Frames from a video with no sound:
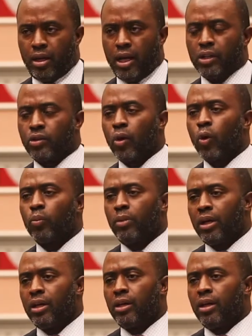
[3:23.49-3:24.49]
he told
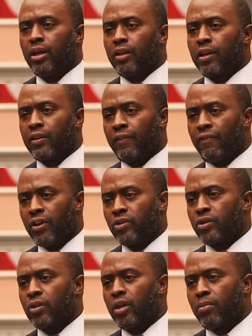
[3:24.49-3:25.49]
me that the
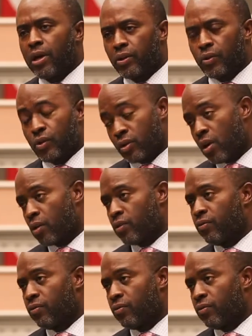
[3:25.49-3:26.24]
physical and mental scars